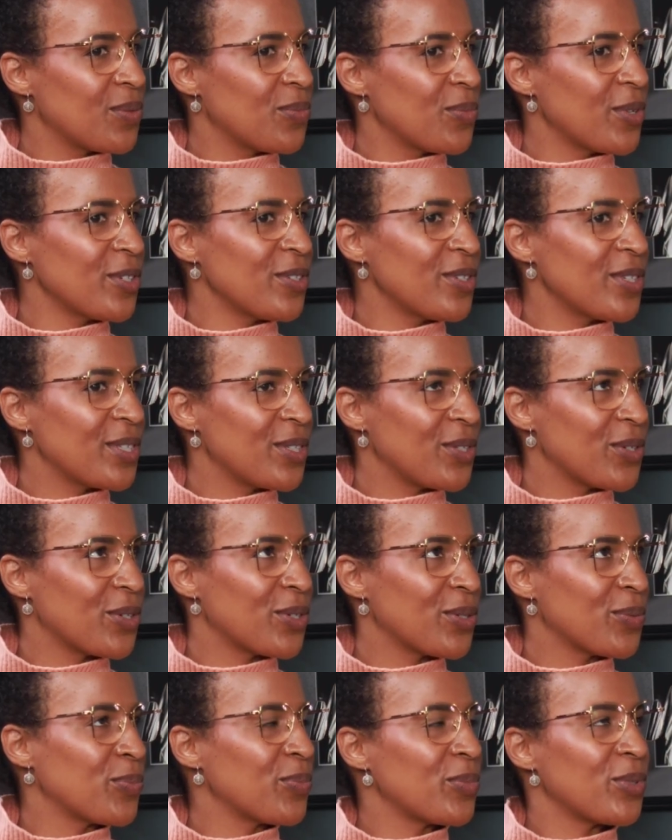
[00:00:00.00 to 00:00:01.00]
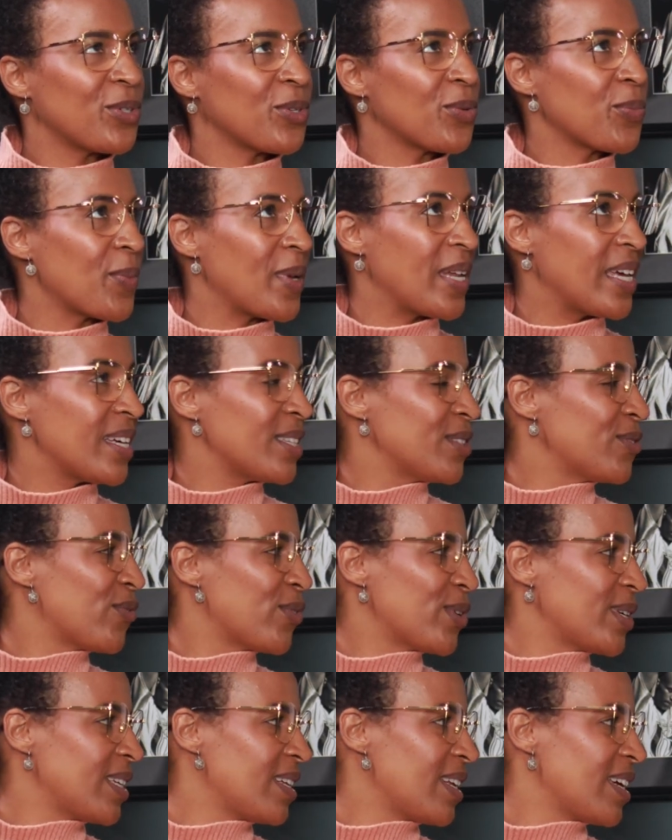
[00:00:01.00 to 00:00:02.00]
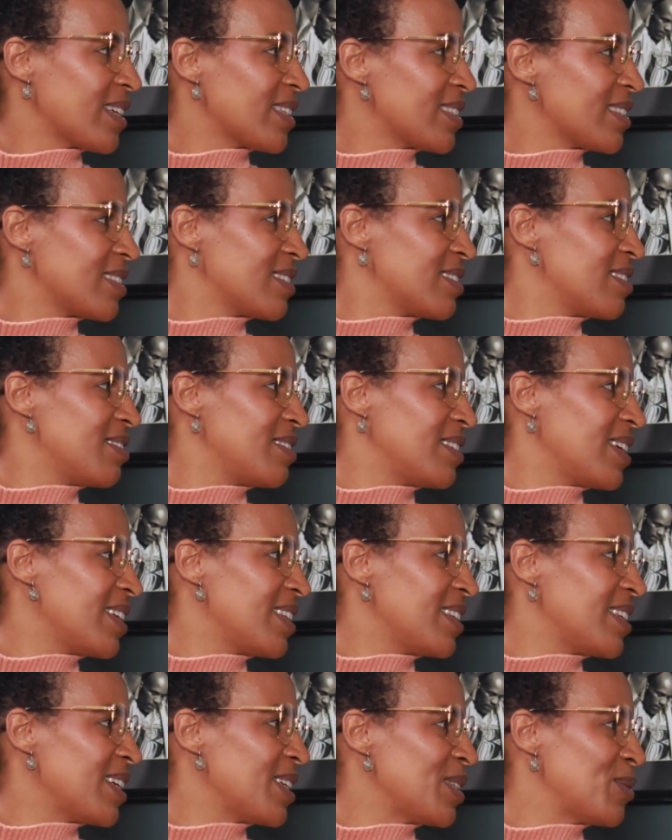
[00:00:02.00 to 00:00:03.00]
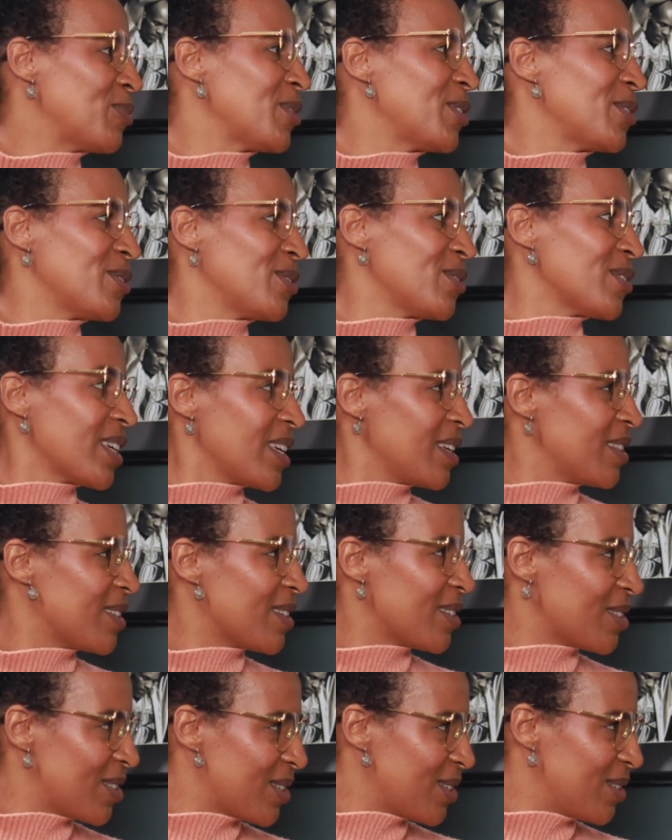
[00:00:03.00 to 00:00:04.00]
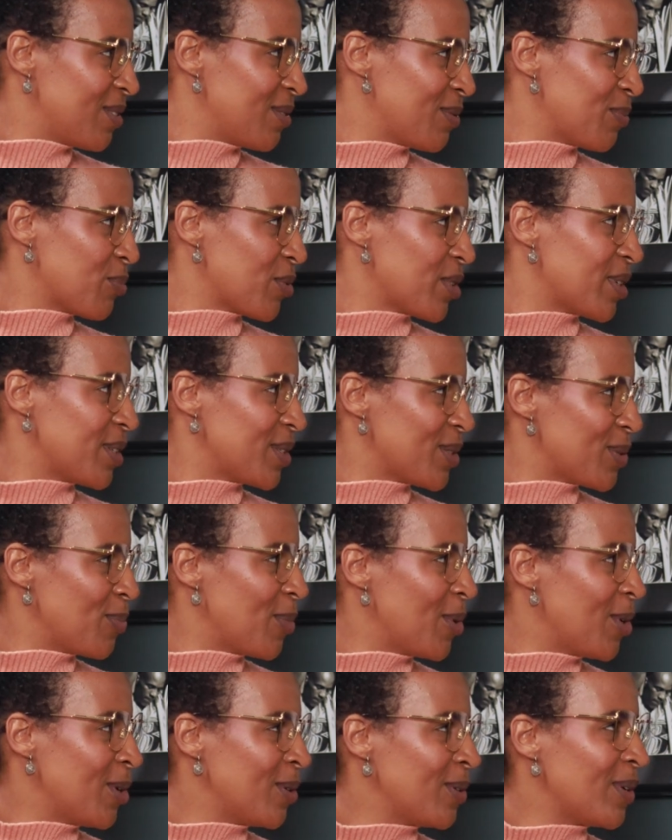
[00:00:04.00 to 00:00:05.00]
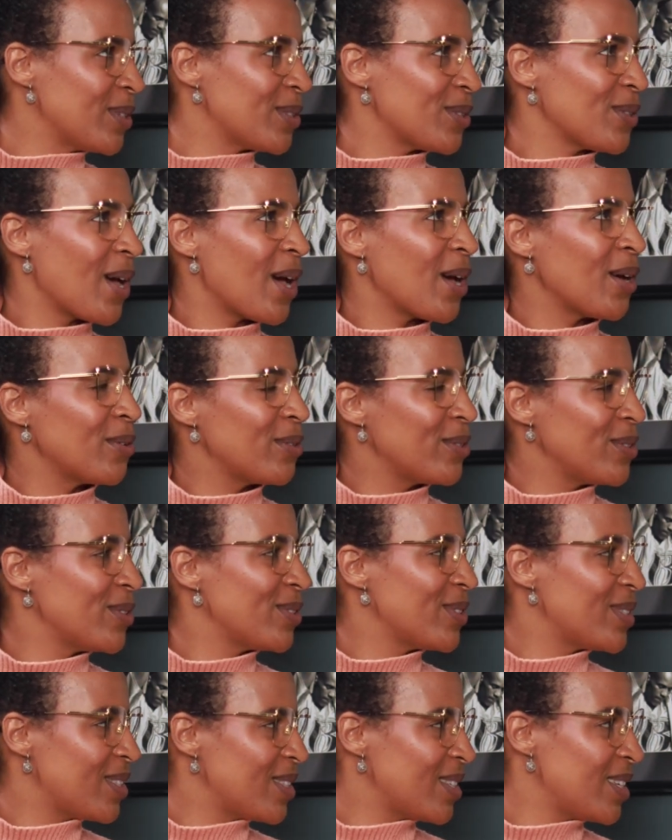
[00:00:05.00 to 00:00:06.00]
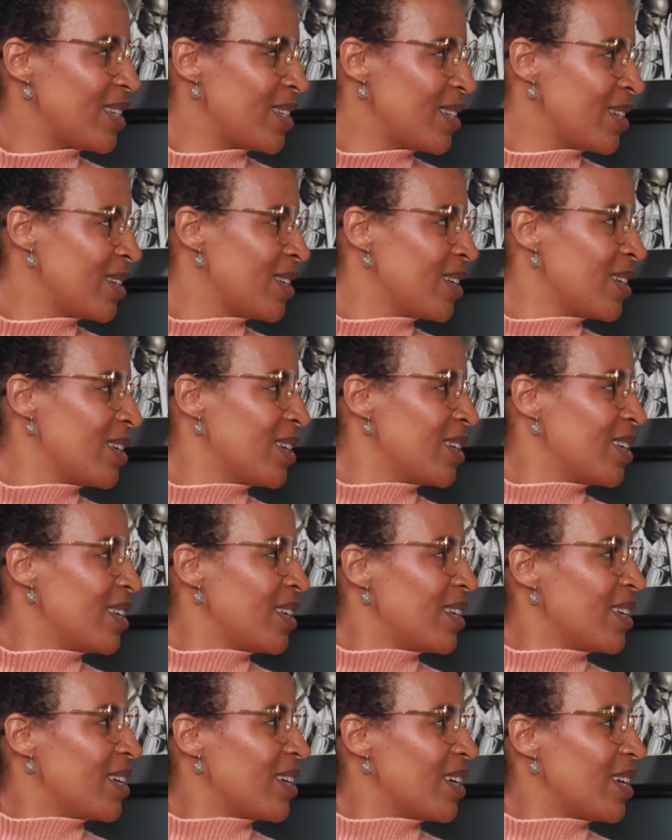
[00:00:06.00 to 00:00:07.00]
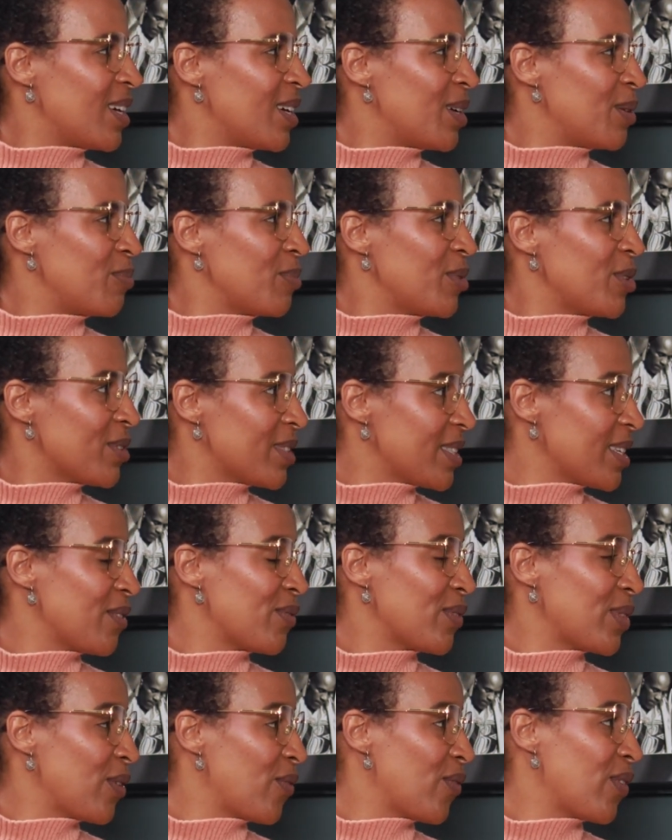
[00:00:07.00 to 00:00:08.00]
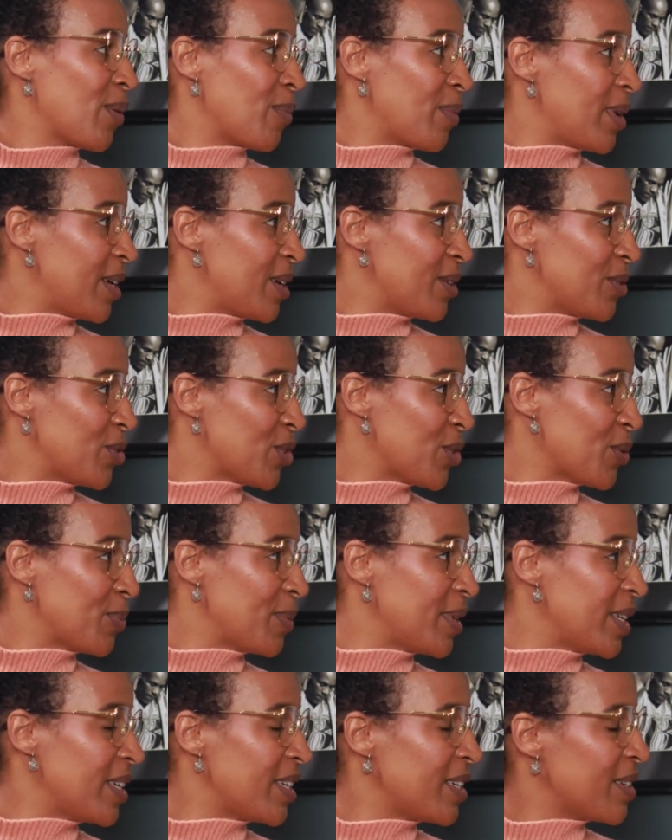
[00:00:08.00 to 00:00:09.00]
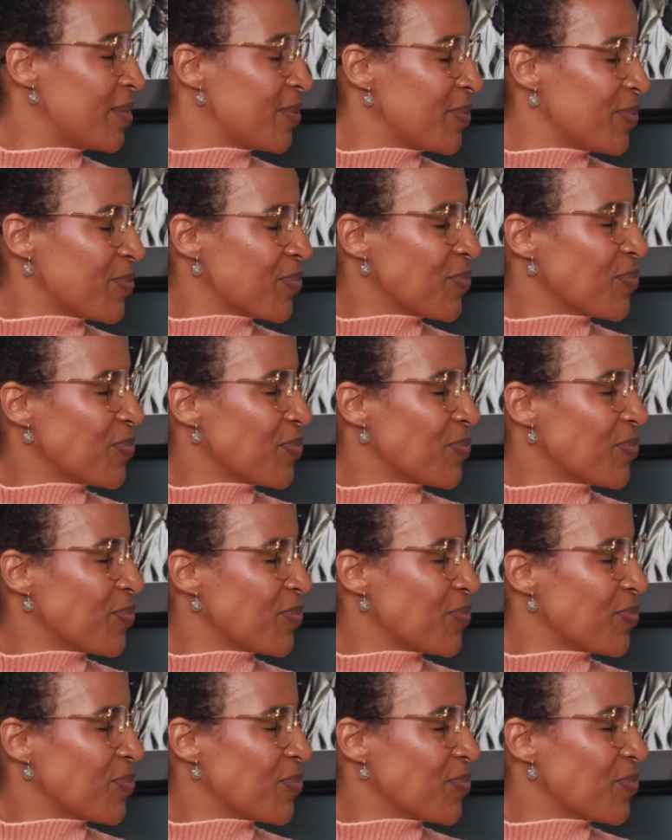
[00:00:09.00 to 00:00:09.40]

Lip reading: So what are your plans for the next 10 days? Because your kids are still pretty small. So how do you see yourself and the family in Germany?